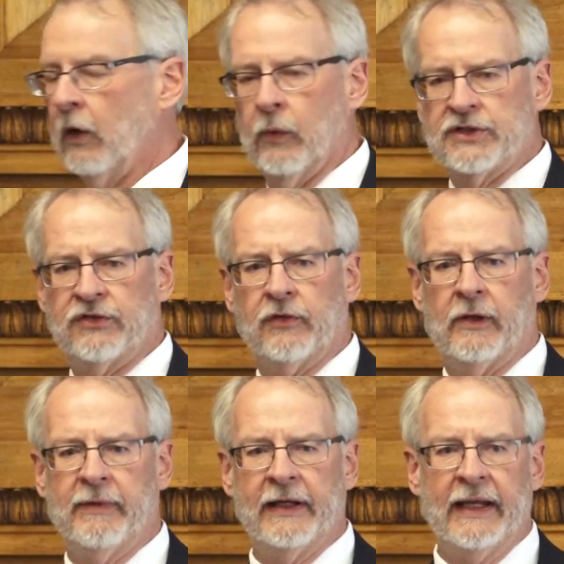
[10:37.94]
which is going
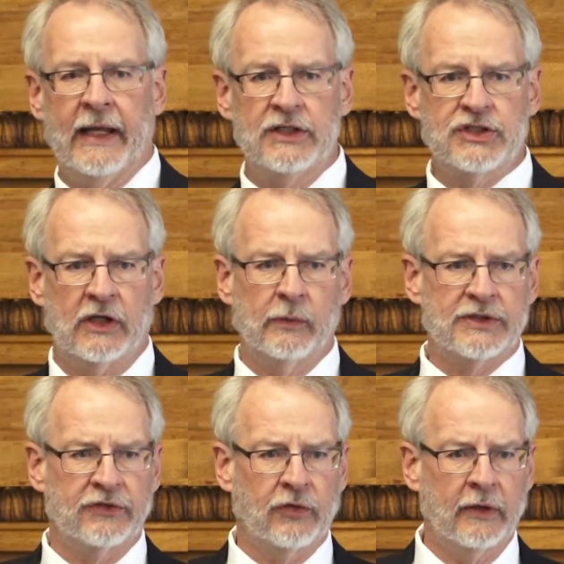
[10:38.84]
to be an engine
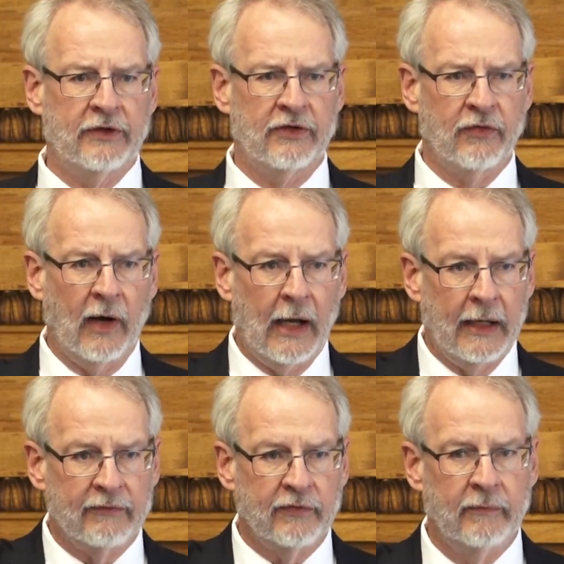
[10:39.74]
which is going to
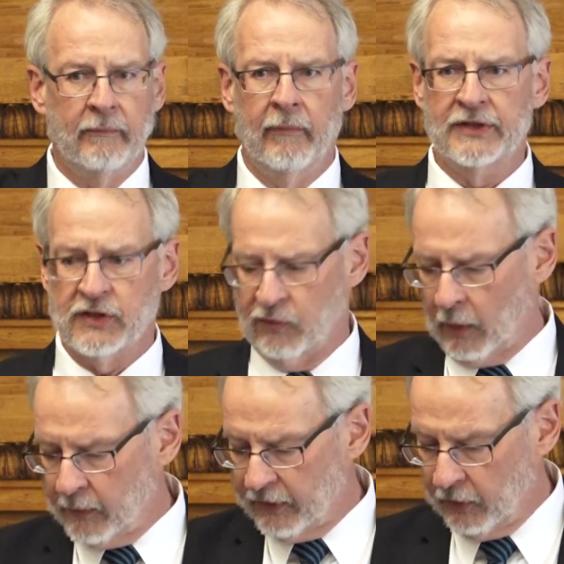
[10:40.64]
drive much of
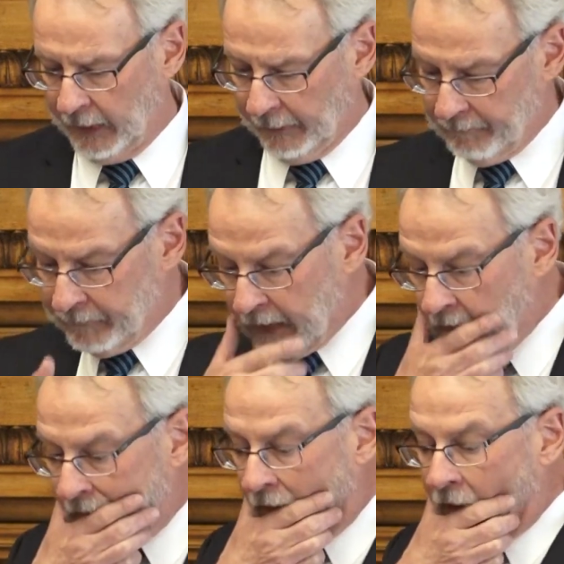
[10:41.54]
what we're doing.
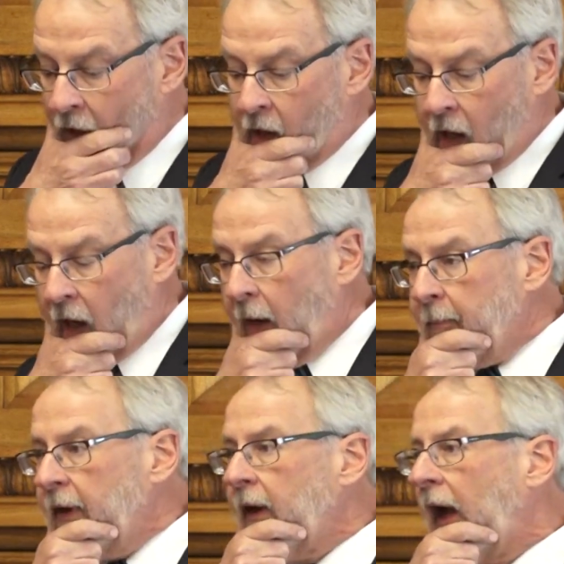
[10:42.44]

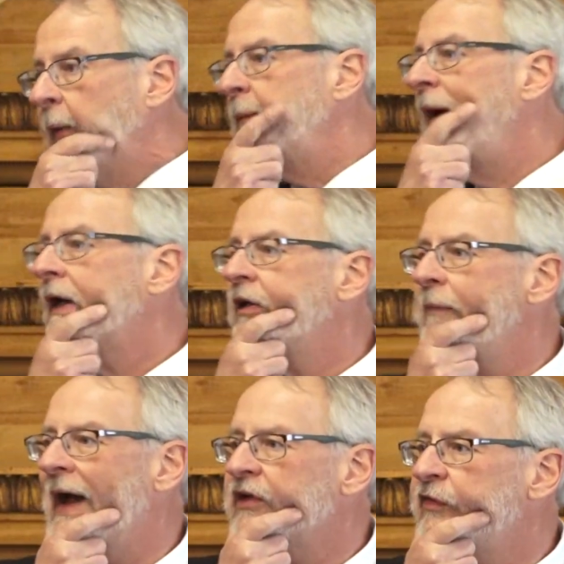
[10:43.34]
I went back to
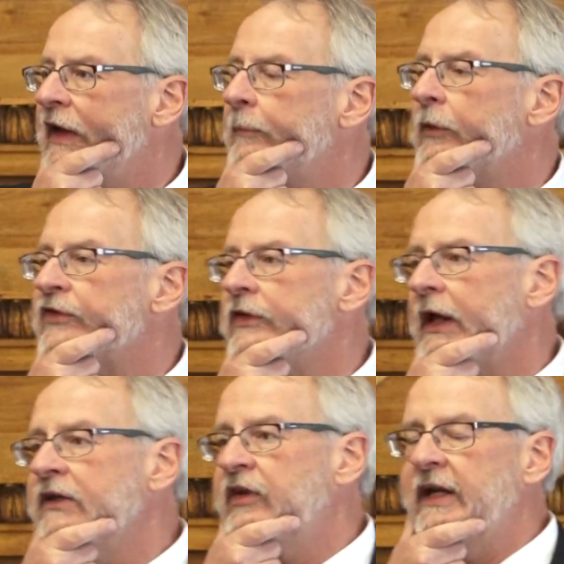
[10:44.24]
Max Weber's
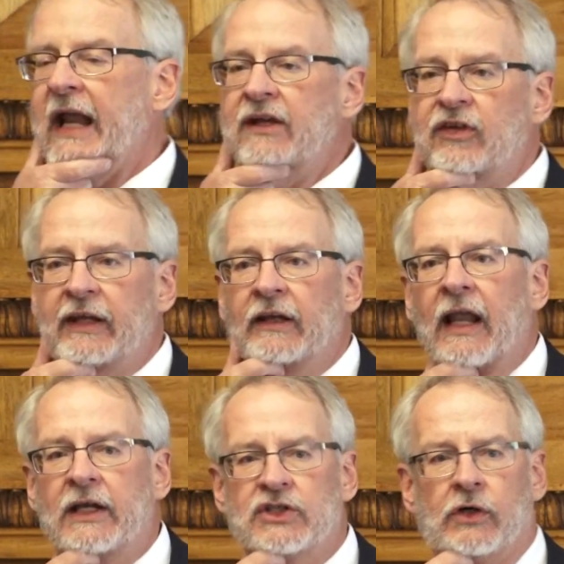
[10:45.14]
1918
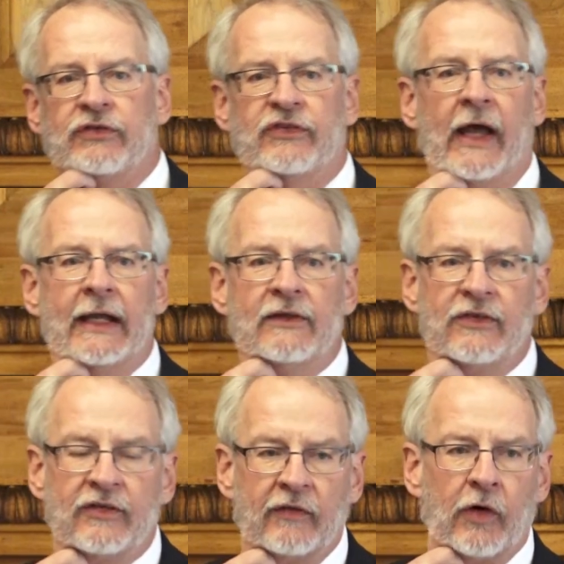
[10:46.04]
lecture, Science
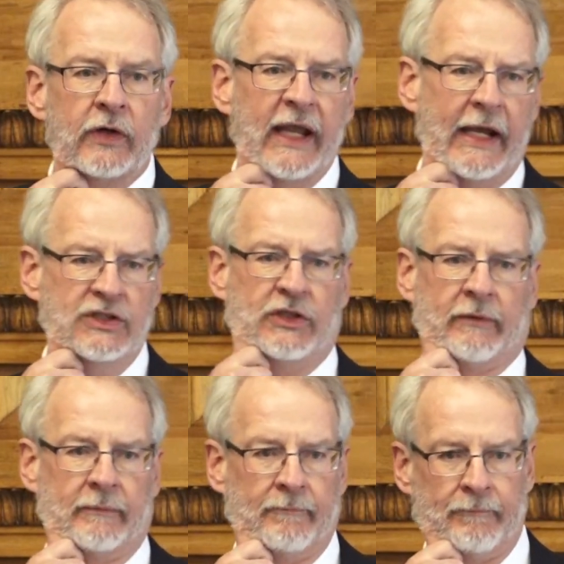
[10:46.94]
as a Vocation,